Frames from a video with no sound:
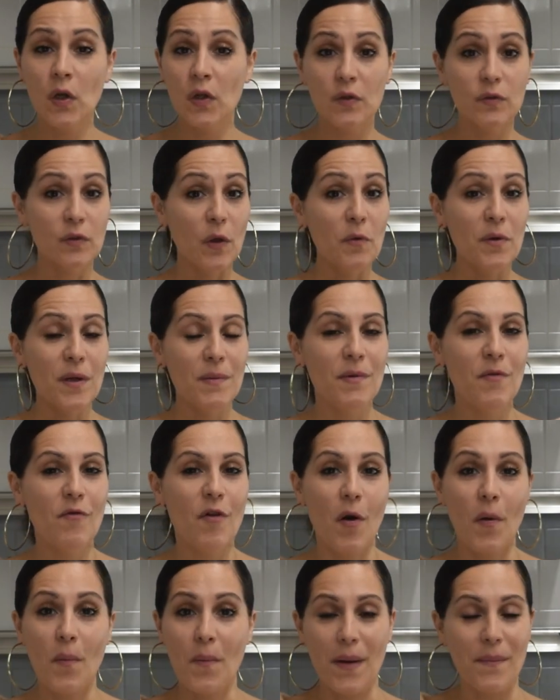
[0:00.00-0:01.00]
Don't get me
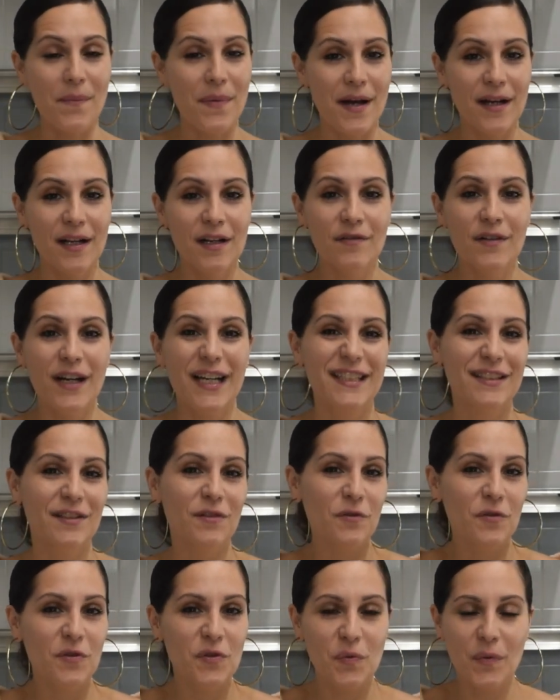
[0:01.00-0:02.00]
wrong, my baklava is still
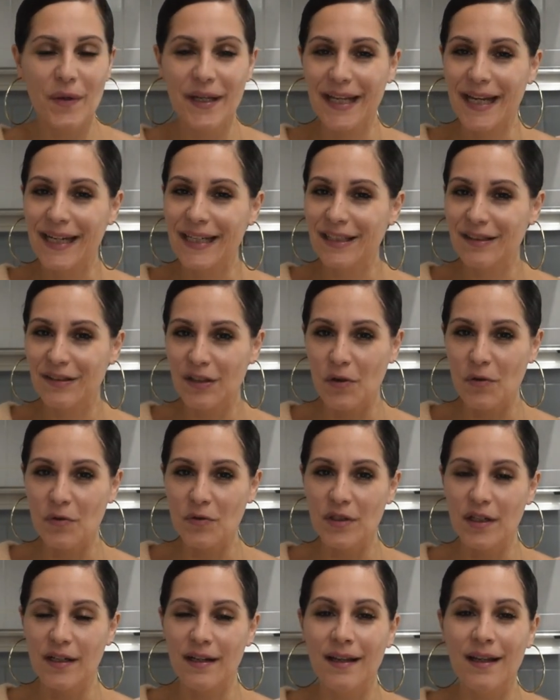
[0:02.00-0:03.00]
sweet and
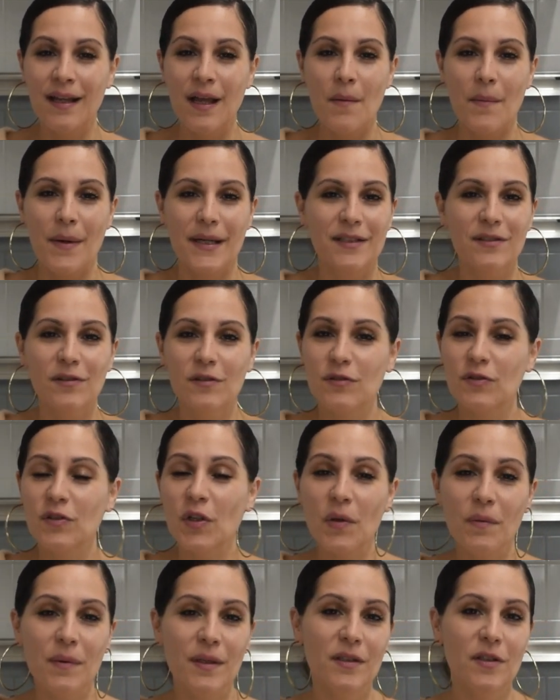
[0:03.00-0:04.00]
indulgent, but it's not
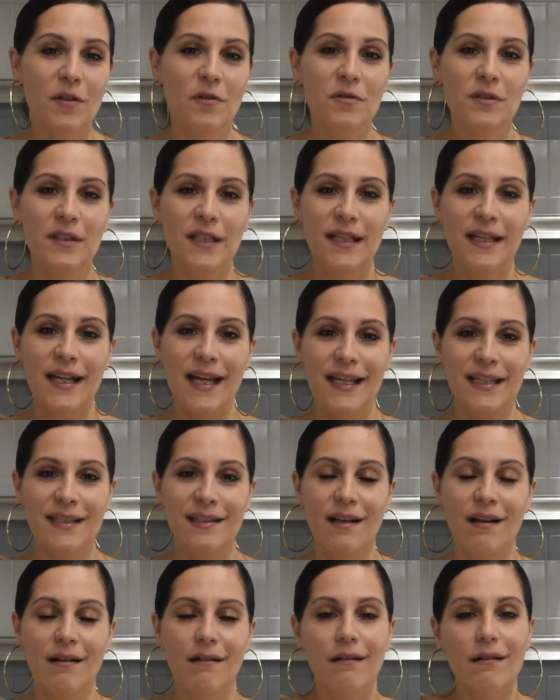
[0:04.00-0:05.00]
too indulgent that it's
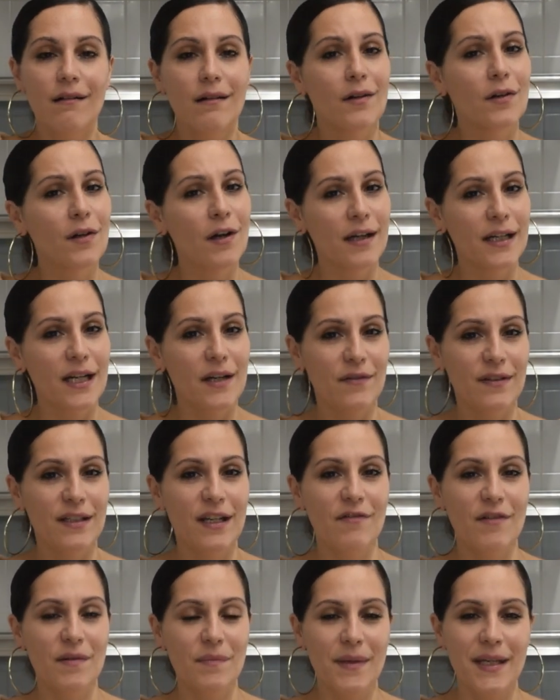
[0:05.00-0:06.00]
like, oh, I can't have
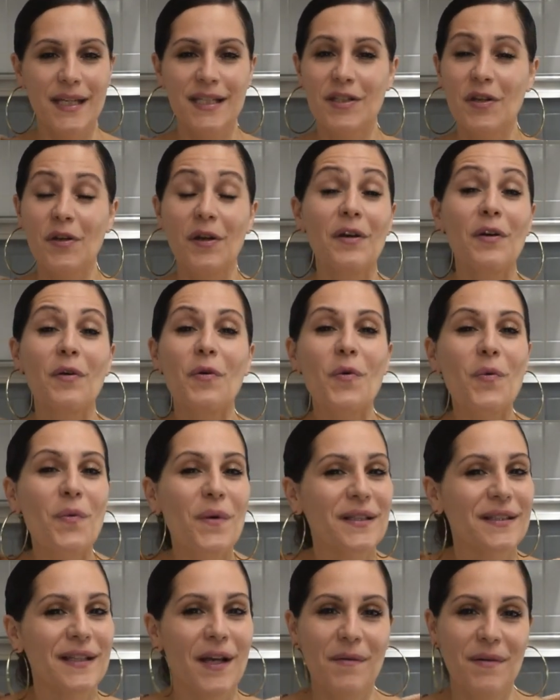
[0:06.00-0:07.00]
another piece. You can
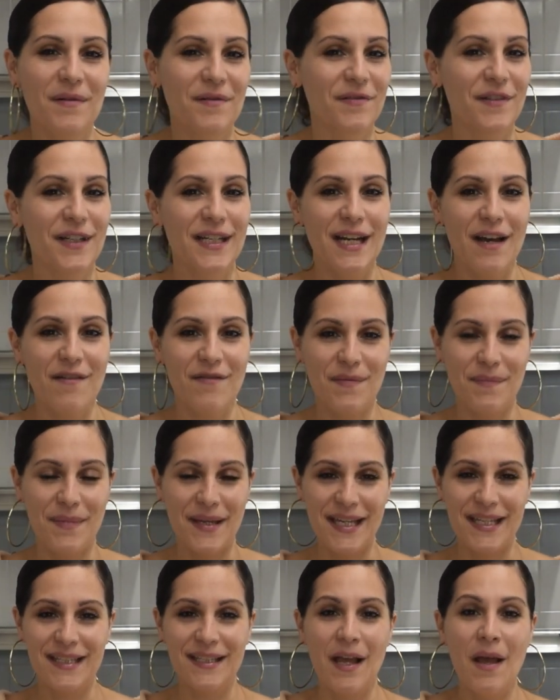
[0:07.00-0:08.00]
always go in for another
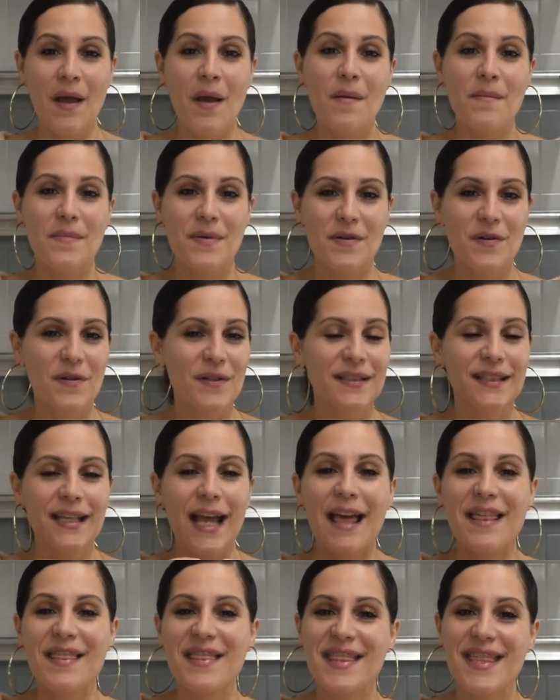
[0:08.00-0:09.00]
piece because
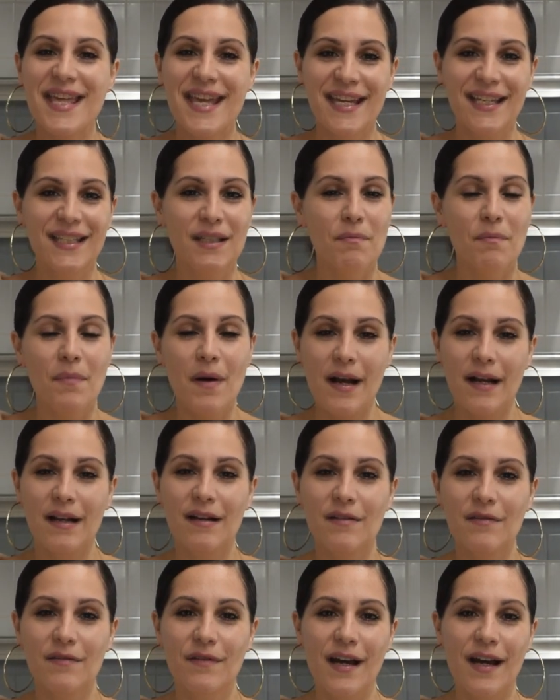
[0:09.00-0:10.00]
this
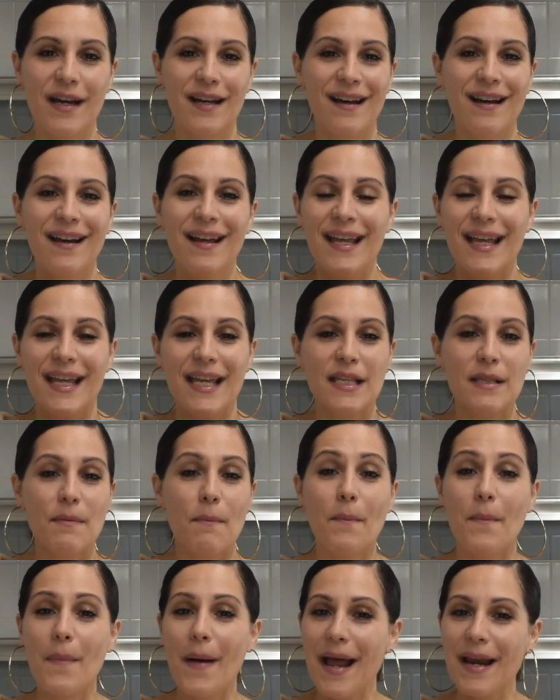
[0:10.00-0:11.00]
baklava is
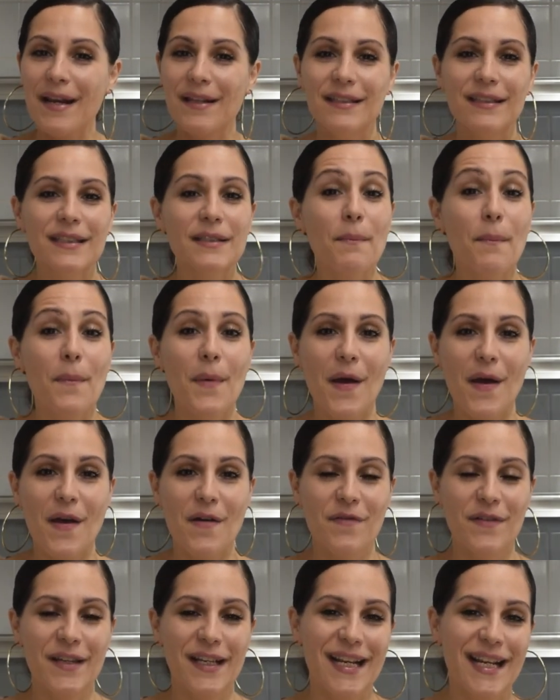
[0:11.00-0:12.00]
balanced
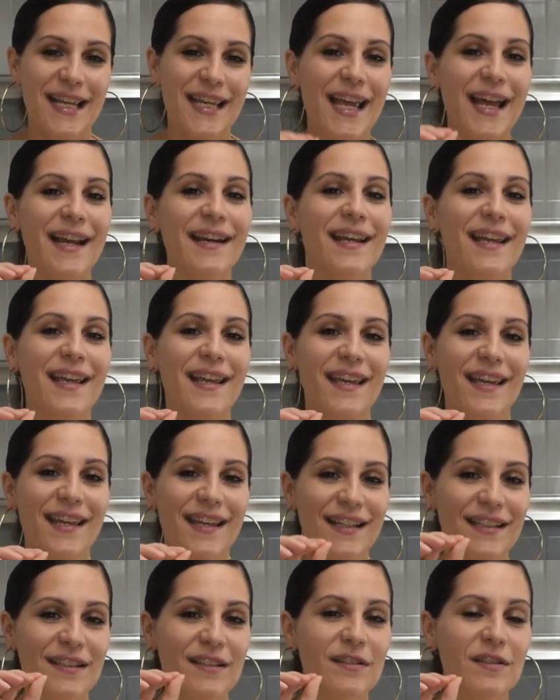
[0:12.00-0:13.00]
perfectly and
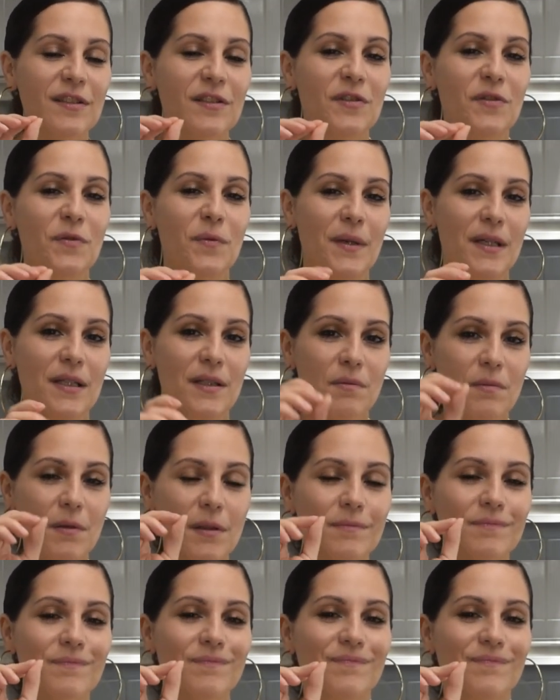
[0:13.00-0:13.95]
hits the sweet spot.